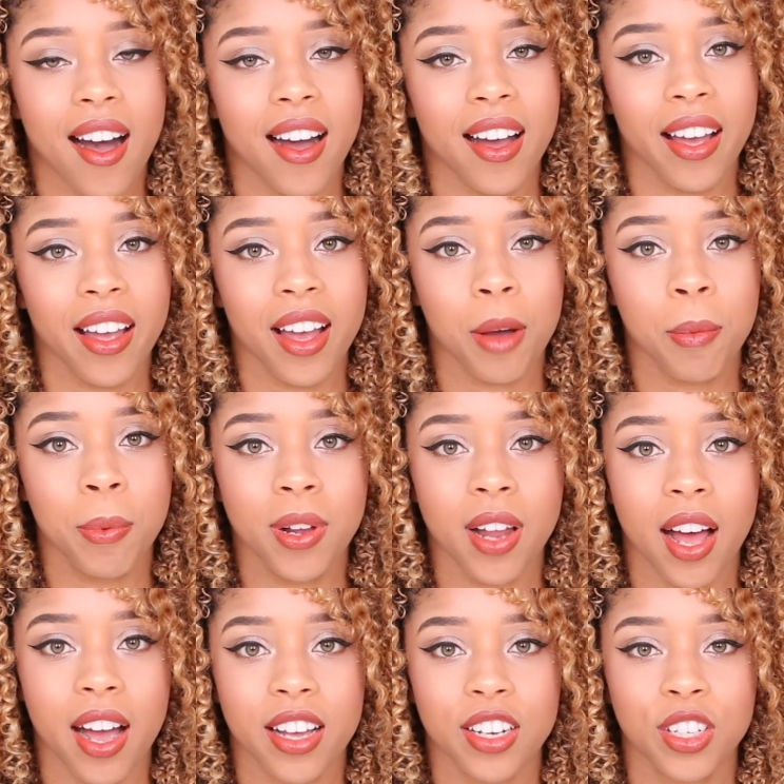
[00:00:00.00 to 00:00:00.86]
I
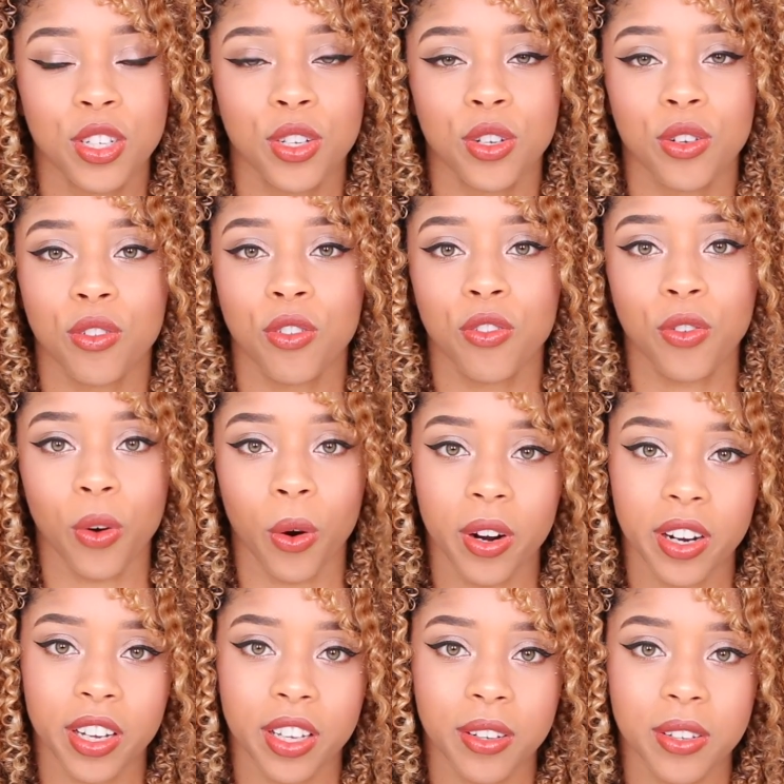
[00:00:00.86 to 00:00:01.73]
applied to
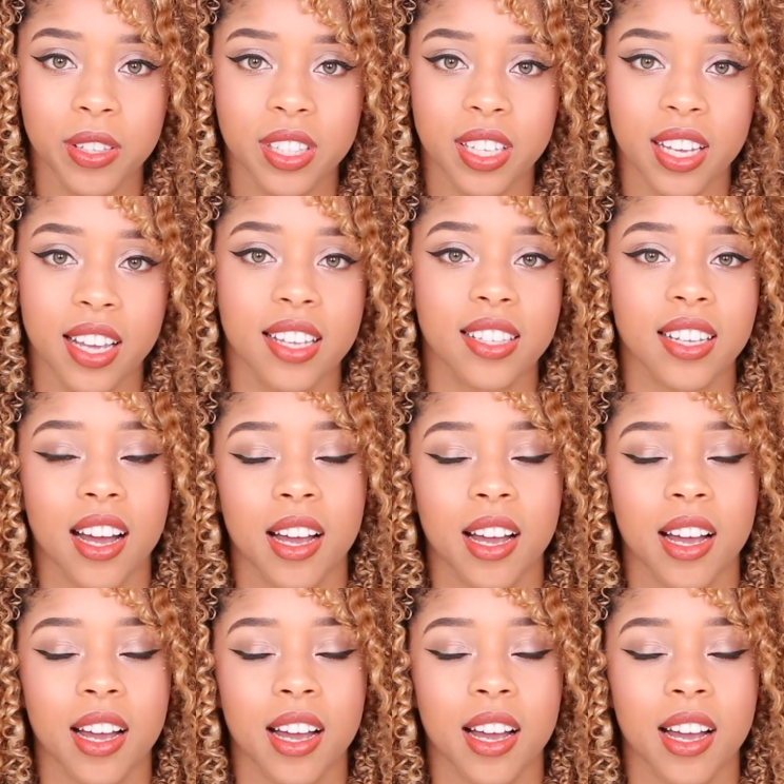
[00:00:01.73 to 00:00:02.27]
4 UCs.